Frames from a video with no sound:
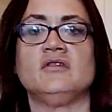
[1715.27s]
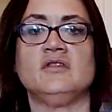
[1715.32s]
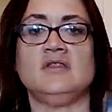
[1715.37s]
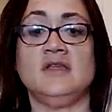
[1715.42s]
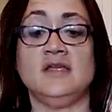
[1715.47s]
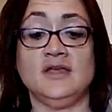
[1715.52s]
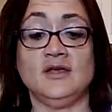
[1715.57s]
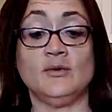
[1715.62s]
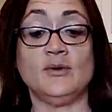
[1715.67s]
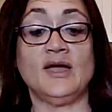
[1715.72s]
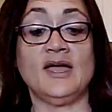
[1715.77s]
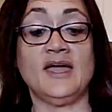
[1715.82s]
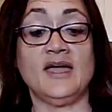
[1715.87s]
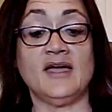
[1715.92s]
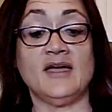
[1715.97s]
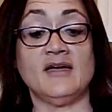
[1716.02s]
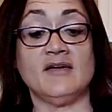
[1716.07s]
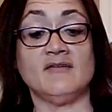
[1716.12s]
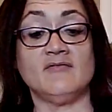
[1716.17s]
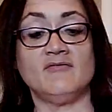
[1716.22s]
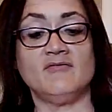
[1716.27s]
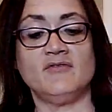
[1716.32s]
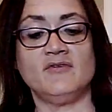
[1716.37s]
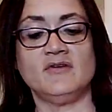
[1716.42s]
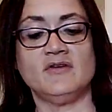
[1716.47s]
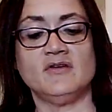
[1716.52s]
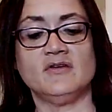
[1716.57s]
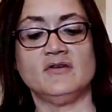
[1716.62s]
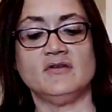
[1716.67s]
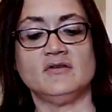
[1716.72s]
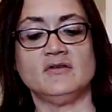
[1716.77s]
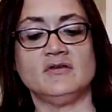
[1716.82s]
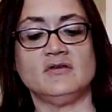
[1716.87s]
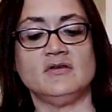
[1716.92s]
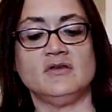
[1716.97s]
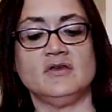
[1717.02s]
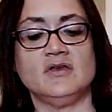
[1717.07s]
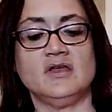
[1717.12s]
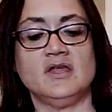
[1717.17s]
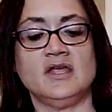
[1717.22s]
that you have
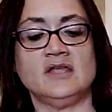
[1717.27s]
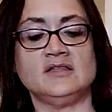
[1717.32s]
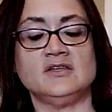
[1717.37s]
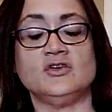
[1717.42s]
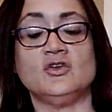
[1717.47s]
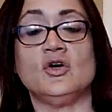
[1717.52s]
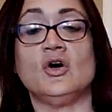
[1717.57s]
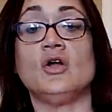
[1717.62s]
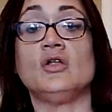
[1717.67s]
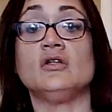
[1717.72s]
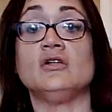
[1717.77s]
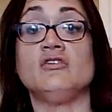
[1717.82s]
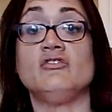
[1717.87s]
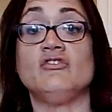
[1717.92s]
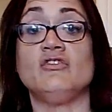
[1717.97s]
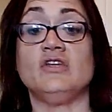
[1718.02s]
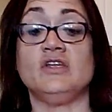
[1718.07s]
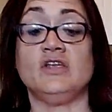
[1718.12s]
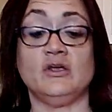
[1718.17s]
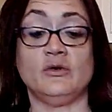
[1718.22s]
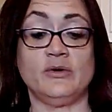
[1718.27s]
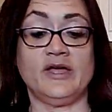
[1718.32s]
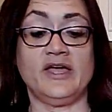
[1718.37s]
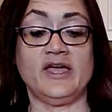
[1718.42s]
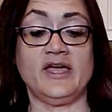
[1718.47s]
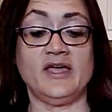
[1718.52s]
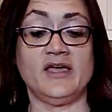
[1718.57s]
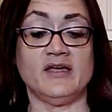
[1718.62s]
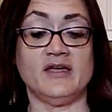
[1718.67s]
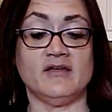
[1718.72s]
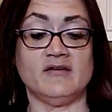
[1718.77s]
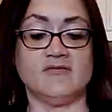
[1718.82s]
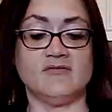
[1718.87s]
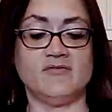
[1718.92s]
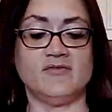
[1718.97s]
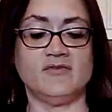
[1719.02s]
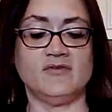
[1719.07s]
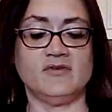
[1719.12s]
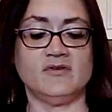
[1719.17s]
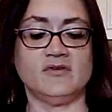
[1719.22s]
and the knowledge that you
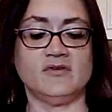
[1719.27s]
have.